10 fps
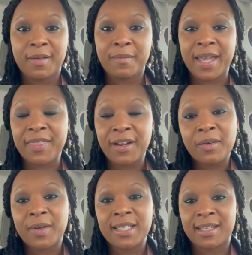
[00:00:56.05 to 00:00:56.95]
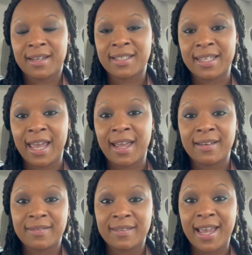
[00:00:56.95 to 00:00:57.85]
My third reason is that
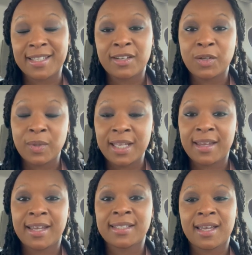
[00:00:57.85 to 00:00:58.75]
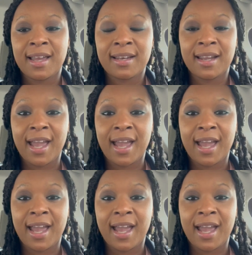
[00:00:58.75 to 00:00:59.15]
as a new liaison,